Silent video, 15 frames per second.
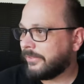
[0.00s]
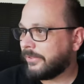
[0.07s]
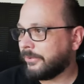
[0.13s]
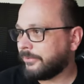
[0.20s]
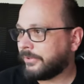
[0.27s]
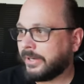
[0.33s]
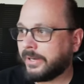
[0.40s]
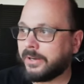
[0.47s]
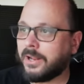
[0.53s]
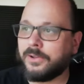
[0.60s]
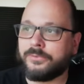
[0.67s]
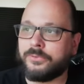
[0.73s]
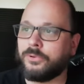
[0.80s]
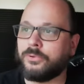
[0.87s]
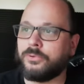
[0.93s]
they'll send it
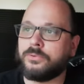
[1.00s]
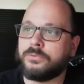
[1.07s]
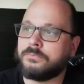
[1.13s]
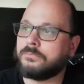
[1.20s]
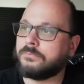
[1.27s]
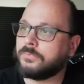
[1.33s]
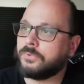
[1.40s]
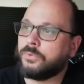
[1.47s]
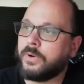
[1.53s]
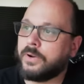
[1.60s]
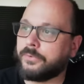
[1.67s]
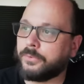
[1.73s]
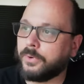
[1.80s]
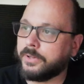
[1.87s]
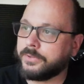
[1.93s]
off to
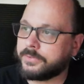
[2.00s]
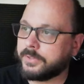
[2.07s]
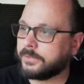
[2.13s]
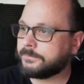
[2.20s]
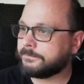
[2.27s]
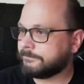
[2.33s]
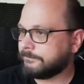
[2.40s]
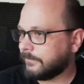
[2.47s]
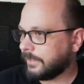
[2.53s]
whoever wants it.